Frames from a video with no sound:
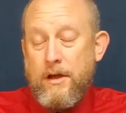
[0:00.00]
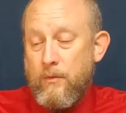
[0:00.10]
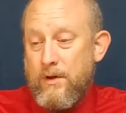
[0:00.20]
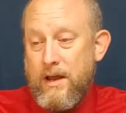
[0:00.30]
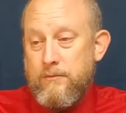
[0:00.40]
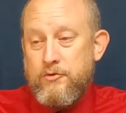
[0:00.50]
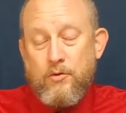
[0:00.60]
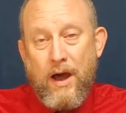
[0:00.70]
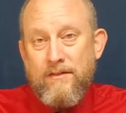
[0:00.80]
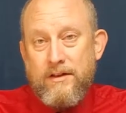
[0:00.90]
when I'm
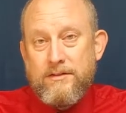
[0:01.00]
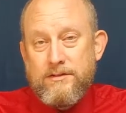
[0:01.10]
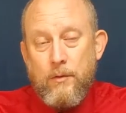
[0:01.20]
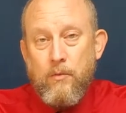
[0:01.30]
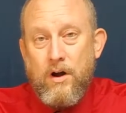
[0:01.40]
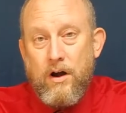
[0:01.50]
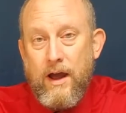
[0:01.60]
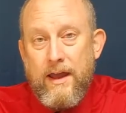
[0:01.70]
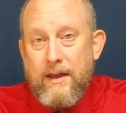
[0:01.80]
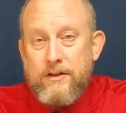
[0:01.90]
driving somewhere,
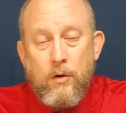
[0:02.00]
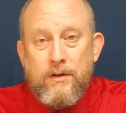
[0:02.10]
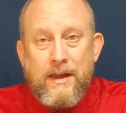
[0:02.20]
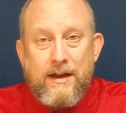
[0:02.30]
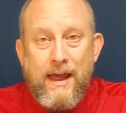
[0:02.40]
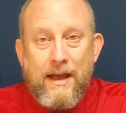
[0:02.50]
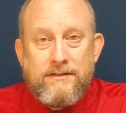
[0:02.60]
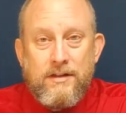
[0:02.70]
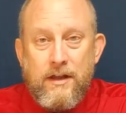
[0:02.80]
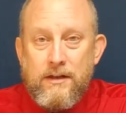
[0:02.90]
I, I don't get an
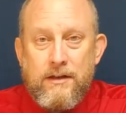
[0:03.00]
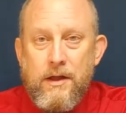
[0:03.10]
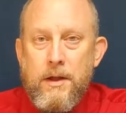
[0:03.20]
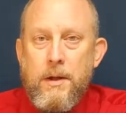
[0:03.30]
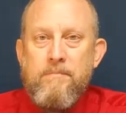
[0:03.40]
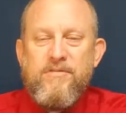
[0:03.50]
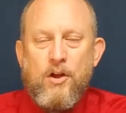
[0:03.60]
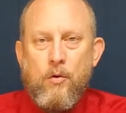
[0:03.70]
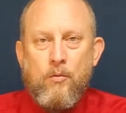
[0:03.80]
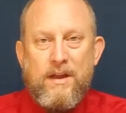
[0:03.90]
accident.
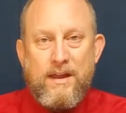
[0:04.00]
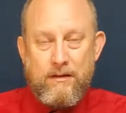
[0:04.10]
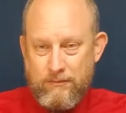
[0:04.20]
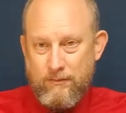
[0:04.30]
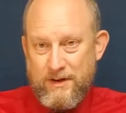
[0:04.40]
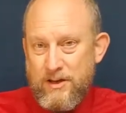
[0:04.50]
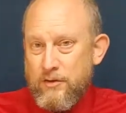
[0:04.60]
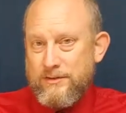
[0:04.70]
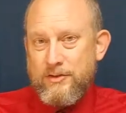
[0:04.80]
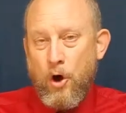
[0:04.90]
You know, we, we
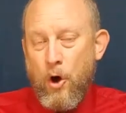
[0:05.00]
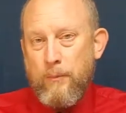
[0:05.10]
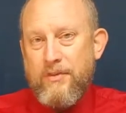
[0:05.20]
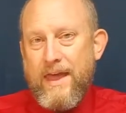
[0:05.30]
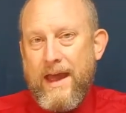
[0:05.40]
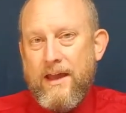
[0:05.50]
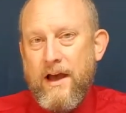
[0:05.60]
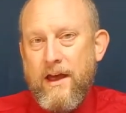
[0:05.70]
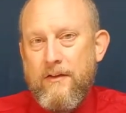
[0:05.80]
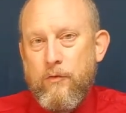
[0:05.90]
use hope that
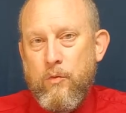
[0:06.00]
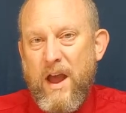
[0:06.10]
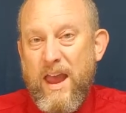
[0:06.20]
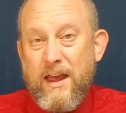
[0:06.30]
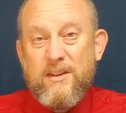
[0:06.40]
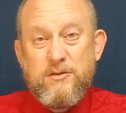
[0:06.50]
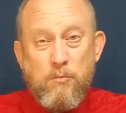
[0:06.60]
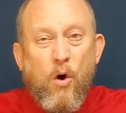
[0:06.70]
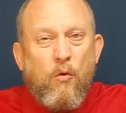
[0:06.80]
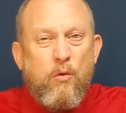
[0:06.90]
kind of way as
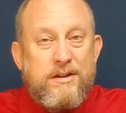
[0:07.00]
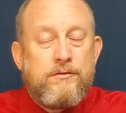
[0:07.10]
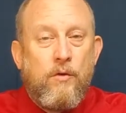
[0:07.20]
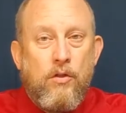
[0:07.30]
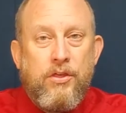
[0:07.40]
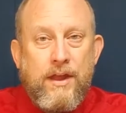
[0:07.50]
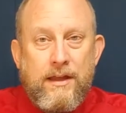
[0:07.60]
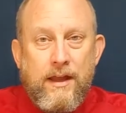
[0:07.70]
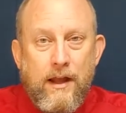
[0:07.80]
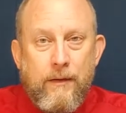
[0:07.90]
more wishful
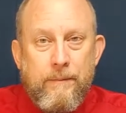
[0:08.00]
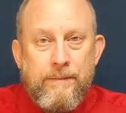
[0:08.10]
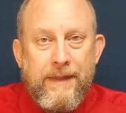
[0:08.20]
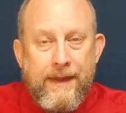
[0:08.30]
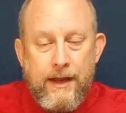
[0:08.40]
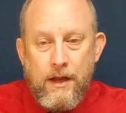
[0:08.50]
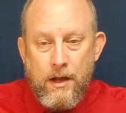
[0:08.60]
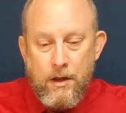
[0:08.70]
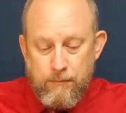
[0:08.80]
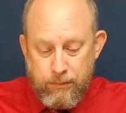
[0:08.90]
thinking.
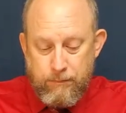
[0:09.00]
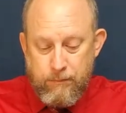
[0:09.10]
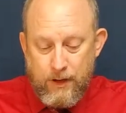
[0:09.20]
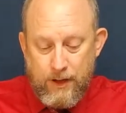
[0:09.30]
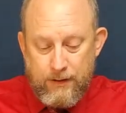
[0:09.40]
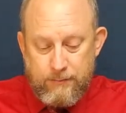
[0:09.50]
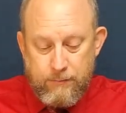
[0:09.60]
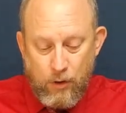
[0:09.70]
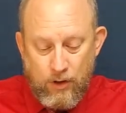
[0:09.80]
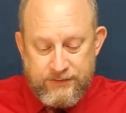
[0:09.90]
Uh,
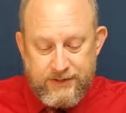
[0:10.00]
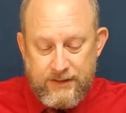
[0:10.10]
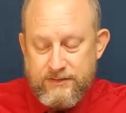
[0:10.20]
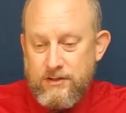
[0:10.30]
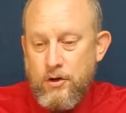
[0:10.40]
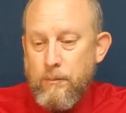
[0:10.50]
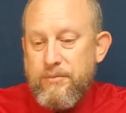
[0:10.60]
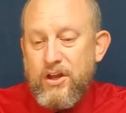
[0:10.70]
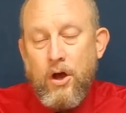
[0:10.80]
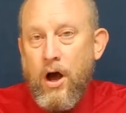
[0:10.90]
Paul says that, you know,
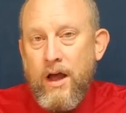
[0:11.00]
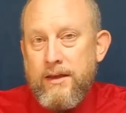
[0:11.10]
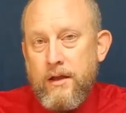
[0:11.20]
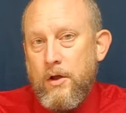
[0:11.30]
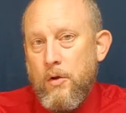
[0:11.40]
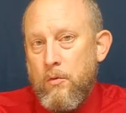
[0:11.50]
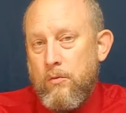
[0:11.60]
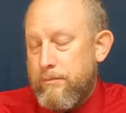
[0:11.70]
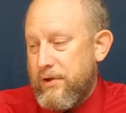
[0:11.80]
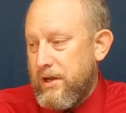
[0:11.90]
beyond,
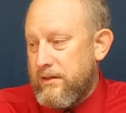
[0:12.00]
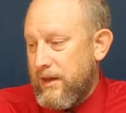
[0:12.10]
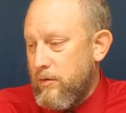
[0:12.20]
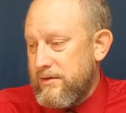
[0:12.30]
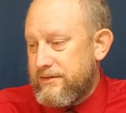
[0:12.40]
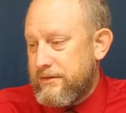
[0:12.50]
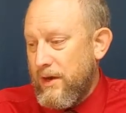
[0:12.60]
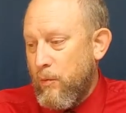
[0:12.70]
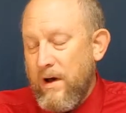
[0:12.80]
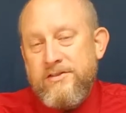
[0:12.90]
be, there, was,
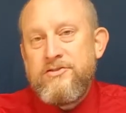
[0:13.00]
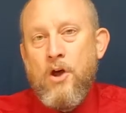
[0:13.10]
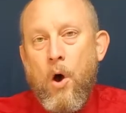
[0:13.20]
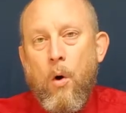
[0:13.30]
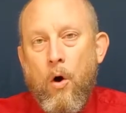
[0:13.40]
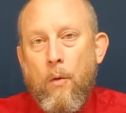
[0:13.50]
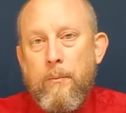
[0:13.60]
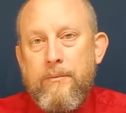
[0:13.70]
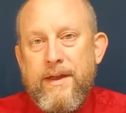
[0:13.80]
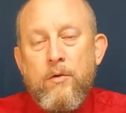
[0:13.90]
there was no
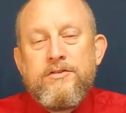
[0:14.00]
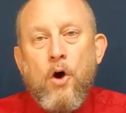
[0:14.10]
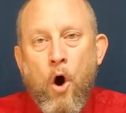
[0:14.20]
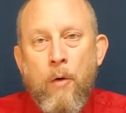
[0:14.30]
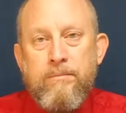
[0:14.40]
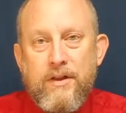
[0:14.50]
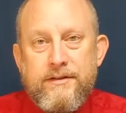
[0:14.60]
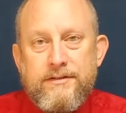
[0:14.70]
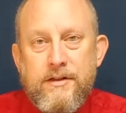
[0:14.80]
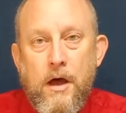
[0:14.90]
hope. It was
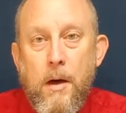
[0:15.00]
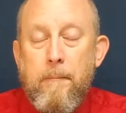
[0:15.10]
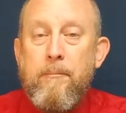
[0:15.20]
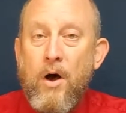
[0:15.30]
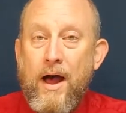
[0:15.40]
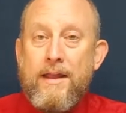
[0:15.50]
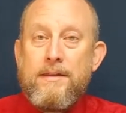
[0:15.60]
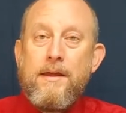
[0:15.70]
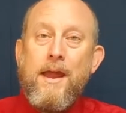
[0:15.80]
hopeless. But